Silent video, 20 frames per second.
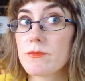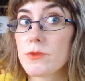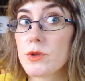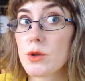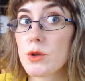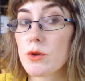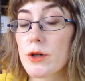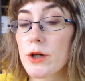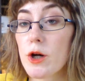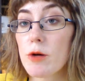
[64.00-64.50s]

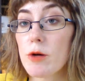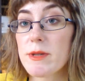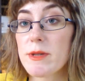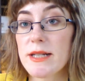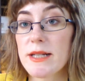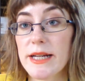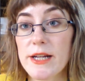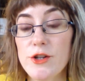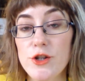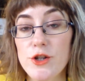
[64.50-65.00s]

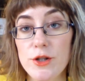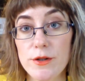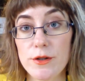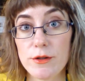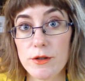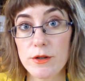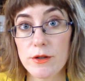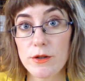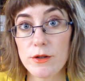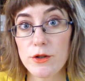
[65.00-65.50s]

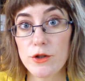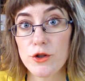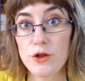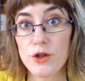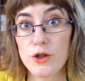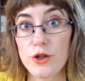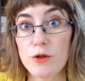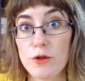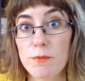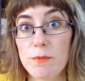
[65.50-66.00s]
accommodation
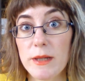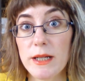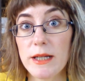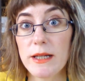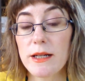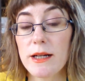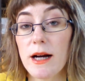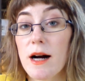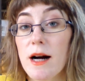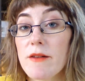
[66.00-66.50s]
should be
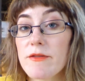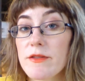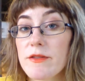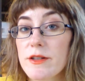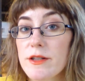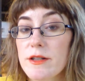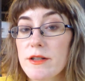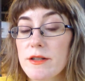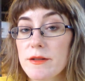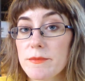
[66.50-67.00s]

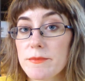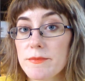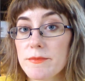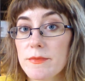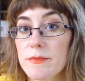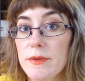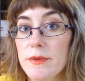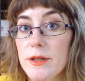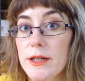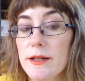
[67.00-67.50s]
covered.
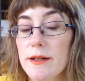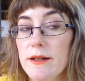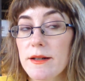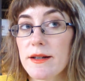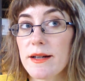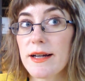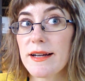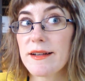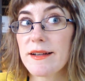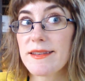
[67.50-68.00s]

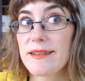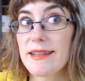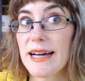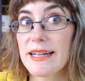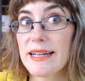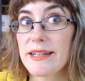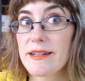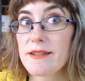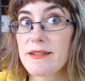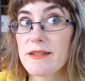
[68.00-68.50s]

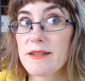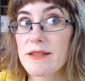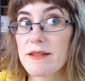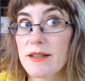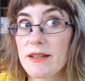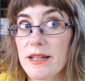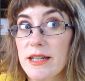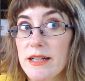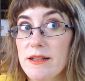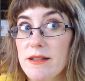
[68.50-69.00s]
That
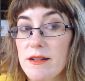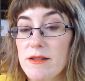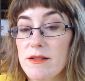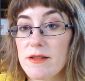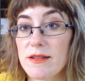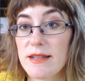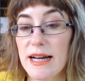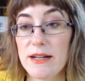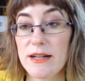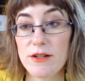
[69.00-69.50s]

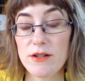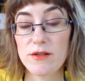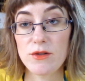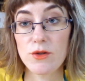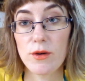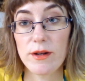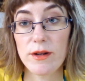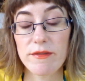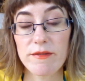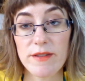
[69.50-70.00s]
does
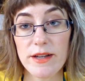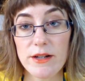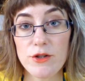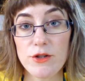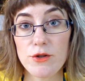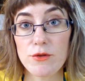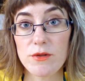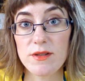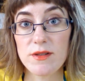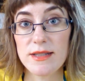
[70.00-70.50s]
not
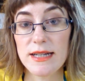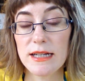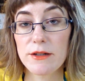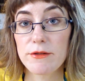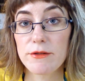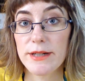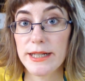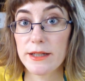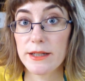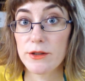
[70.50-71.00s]
affect your
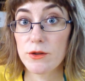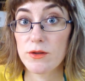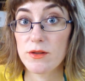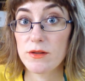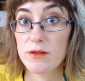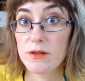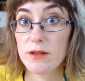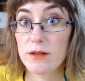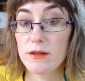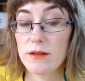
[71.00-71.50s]
salary.
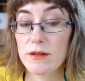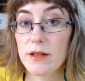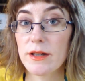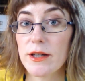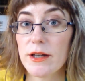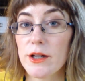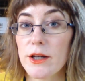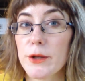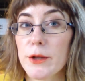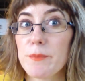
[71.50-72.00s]

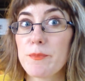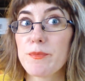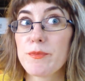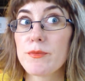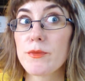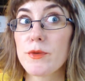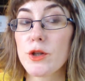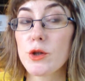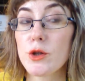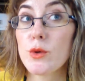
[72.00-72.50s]

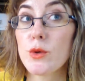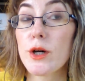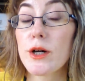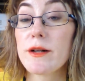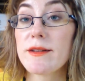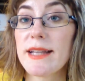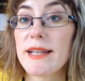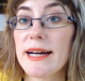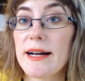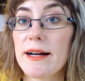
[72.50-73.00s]
You
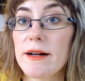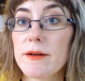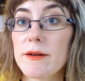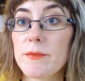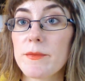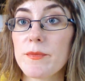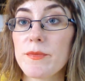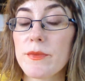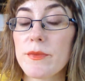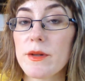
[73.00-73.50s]
earn that.
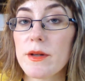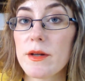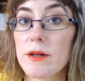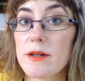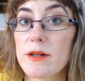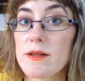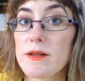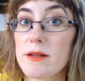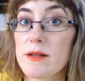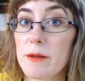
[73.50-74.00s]

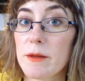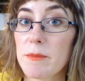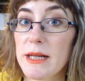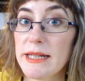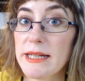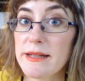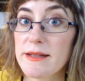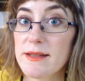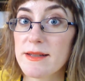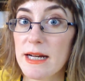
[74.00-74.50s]
It's
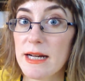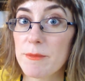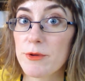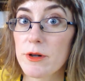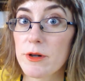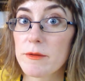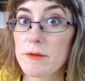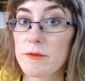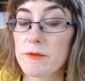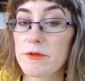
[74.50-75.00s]
completely
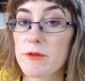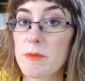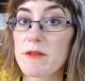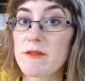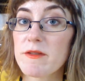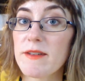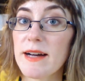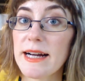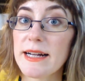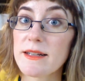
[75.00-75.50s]
separate from the
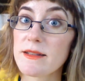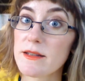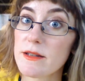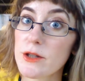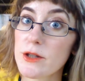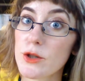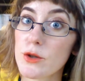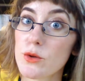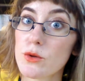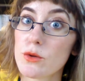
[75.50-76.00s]
fact
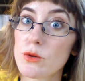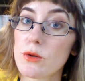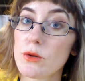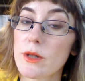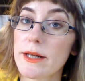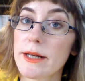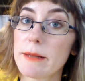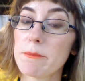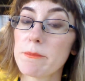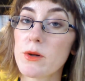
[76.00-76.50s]
that your
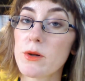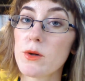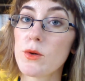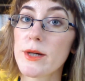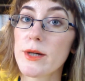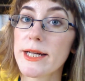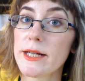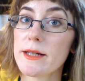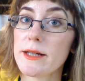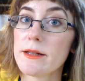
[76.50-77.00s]

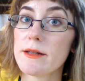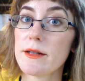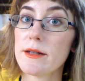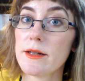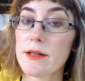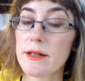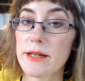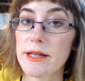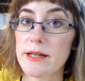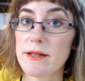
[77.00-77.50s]
employer
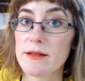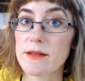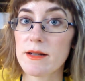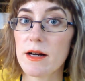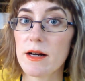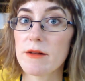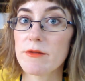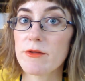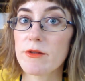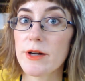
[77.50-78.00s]
is
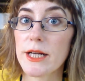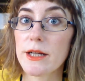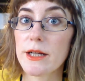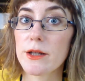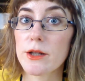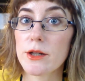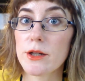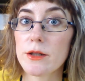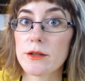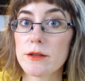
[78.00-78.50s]
covering
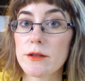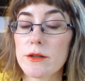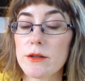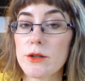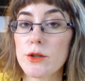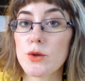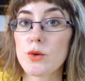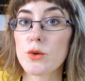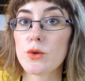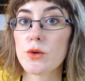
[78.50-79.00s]

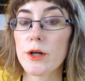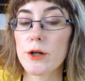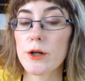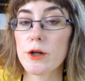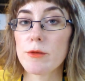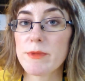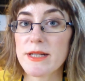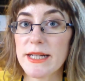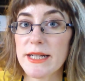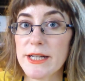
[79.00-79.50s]
your
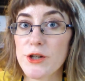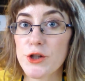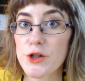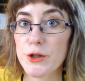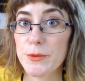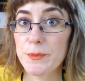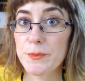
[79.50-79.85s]
accommodation.